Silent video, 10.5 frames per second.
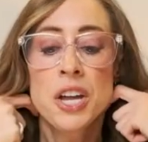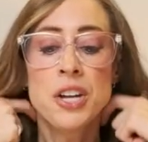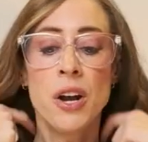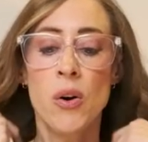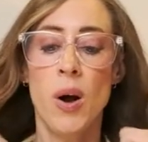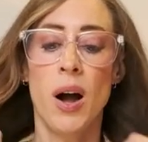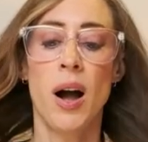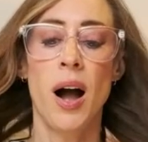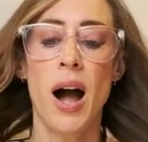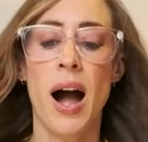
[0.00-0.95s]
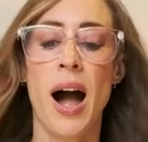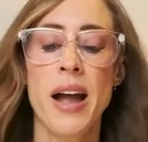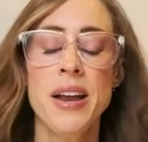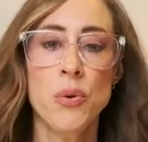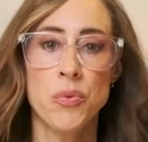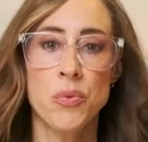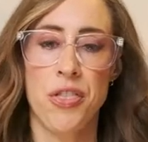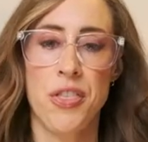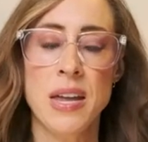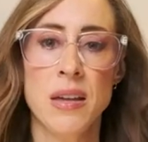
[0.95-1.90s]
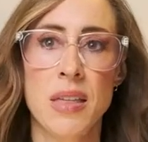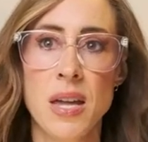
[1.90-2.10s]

You know, I don't think